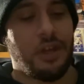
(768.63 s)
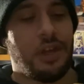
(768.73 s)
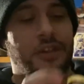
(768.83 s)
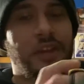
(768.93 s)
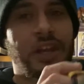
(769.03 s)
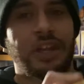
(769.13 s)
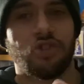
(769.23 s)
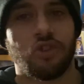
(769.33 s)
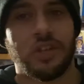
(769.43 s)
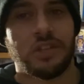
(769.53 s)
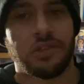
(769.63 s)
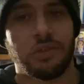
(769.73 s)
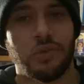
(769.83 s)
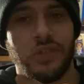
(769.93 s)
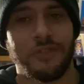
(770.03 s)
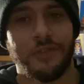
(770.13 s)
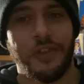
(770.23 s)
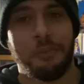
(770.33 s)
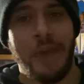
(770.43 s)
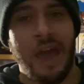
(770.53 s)
nice translucent for the
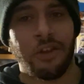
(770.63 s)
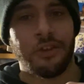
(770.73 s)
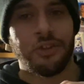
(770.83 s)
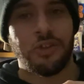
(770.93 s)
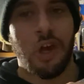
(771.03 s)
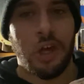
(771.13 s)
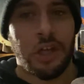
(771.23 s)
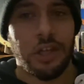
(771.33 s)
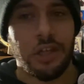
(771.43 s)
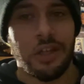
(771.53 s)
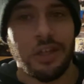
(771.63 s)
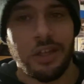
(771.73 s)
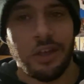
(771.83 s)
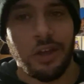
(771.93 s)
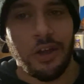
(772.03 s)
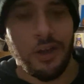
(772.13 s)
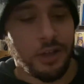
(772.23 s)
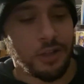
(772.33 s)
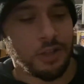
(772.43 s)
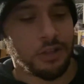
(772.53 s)
mallard duck. And
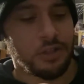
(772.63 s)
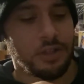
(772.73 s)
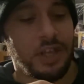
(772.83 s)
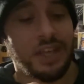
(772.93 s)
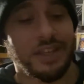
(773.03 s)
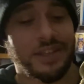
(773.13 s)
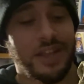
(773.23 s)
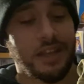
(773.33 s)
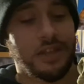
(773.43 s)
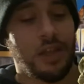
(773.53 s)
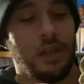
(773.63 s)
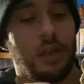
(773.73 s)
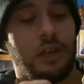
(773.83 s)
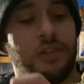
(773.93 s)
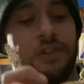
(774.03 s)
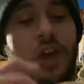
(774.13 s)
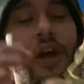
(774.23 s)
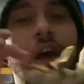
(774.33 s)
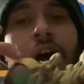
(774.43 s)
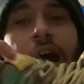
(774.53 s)
it says Duck
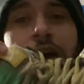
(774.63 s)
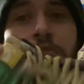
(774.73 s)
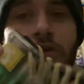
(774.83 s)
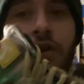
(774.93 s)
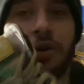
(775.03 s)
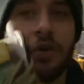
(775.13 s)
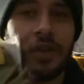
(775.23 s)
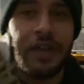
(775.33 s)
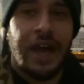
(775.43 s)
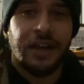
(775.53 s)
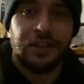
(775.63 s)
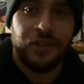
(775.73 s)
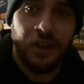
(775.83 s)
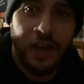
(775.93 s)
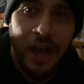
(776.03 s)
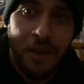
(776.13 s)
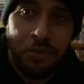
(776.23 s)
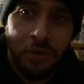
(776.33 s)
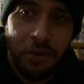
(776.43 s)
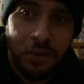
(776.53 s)
High Pro, not Dunk High
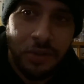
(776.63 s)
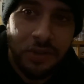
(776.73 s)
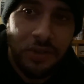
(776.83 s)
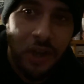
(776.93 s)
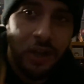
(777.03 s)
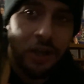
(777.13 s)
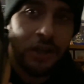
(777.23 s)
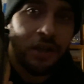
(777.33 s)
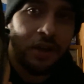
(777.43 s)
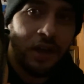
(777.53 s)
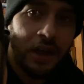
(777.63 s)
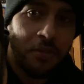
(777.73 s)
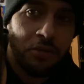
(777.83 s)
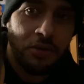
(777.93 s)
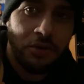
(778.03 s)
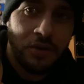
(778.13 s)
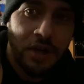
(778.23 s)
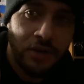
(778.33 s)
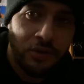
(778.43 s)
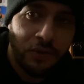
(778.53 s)
Pro. Duck High Pro. I
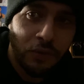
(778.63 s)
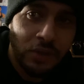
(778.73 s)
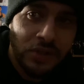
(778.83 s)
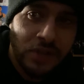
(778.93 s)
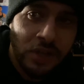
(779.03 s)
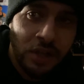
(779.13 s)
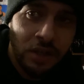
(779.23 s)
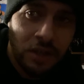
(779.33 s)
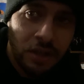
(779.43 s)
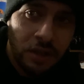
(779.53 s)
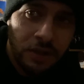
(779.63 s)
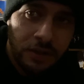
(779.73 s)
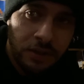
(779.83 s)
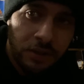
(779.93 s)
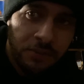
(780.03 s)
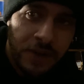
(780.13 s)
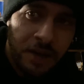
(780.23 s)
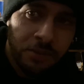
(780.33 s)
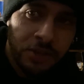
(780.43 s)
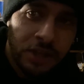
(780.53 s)
don't know if you can see it.
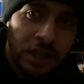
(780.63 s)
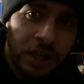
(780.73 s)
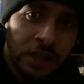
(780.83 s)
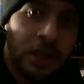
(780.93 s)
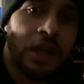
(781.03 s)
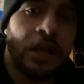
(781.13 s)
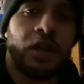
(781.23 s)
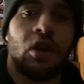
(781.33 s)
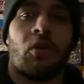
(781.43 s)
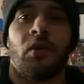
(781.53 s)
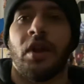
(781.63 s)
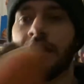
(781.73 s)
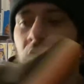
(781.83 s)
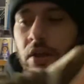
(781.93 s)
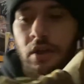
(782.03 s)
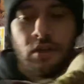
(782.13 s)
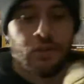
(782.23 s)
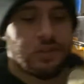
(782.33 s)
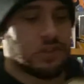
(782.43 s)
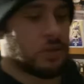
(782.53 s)
Probably can. And alright.
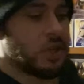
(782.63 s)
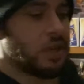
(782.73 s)
So yeah.